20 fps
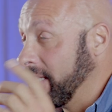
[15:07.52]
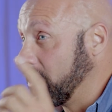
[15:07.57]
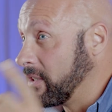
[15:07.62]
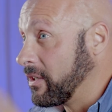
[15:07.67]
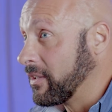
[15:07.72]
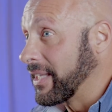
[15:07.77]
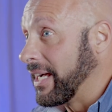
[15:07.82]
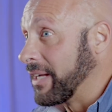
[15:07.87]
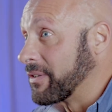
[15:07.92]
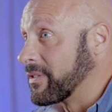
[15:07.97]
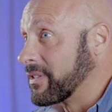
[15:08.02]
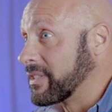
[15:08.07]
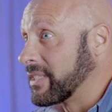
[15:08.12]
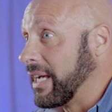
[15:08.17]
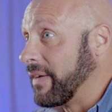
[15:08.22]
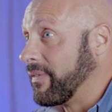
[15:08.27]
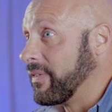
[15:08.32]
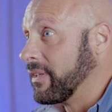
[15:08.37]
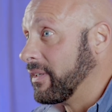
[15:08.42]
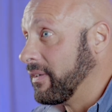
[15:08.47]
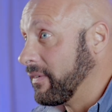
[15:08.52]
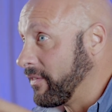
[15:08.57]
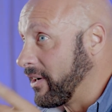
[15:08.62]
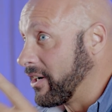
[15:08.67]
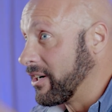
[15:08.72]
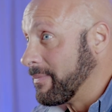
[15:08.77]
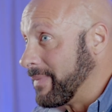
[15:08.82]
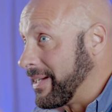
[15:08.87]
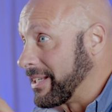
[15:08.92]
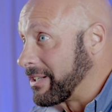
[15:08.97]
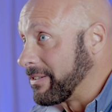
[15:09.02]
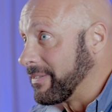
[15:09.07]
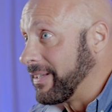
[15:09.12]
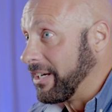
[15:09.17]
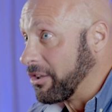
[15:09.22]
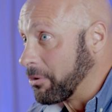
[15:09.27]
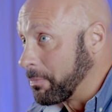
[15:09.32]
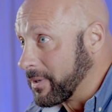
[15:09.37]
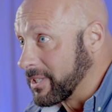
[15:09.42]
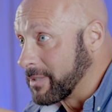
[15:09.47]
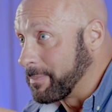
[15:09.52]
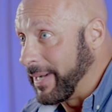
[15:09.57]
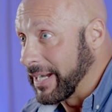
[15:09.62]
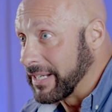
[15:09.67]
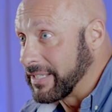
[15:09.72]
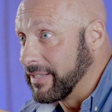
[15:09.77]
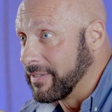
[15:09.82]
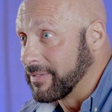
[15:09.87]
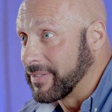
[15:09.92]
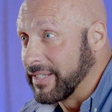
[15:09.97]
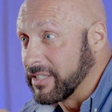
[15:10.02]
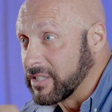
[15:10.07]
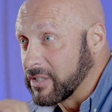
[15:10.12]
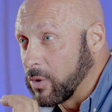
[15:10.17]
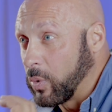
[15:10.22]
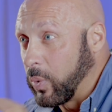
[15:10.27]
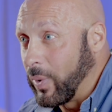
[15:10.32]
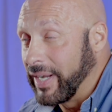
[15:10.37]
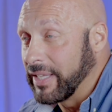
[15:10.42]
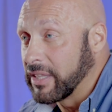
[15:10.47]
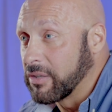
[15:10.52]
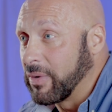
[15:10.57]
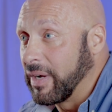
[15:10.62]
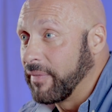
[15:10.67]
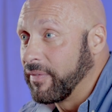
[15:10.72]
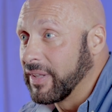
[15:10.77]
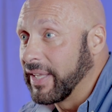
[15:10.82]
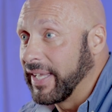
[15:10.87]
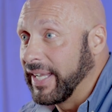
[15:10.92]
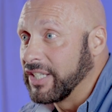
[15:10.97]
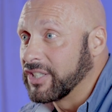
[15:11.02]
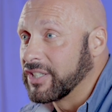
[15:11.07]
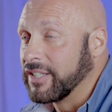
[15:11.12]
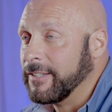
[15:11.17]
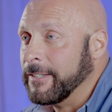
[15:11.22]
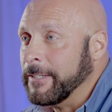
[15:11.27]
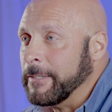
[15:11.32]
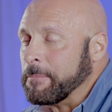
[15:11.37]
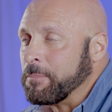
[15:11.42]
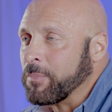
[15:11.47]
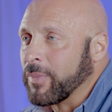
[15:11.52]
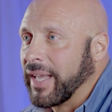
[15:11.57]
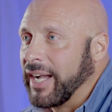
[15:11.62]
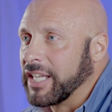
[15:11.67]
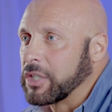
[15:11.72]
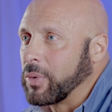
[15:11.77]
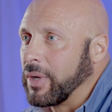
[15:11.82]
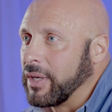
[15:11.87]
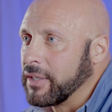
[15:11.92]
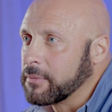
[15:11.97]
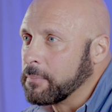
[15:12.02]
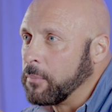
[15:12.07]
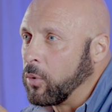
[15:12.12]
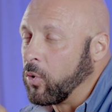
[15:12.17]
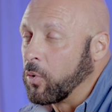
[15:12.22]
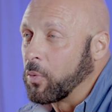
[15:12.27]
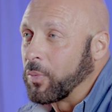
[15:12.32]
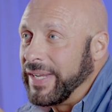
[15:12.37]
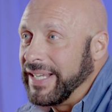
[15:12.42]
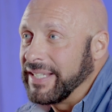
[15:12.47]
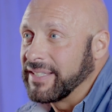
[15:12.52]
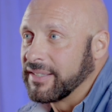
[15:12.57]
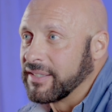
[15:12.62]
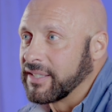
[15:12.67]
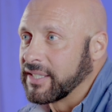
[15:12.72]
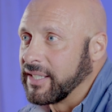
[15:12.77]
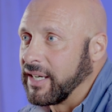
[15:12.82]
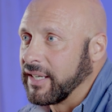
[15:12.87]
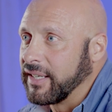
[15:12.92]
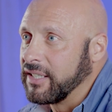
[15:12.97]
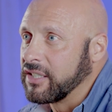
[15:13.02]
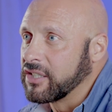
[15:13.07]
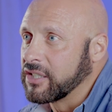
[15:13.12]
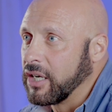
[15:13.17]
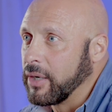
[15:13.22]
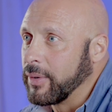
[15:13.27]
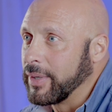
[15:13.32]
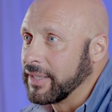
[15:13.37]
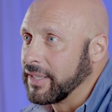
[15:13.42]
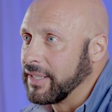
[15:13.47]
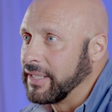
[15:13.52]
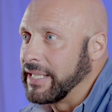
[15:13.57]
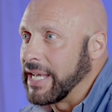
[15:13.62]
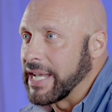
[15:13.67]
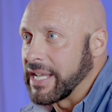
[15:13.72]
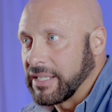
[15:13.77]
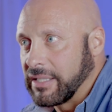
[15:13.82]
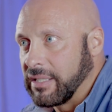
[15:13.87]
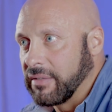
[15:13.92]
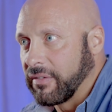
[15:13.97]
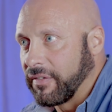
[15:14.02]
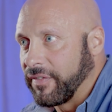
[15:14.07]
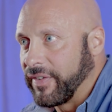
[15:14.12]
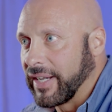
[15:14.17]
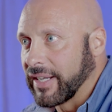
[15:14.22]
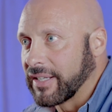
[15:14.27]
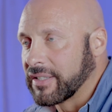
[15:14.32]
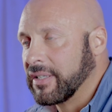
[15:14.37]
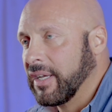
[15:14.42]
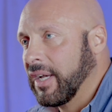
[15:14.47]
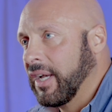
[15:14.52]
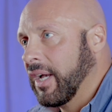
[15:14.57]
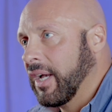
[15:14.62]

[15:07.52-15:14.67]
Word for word: in 2007 Environmental Health Perspectives, and it's quite the revelation, as well as more recent studies showing the negative effects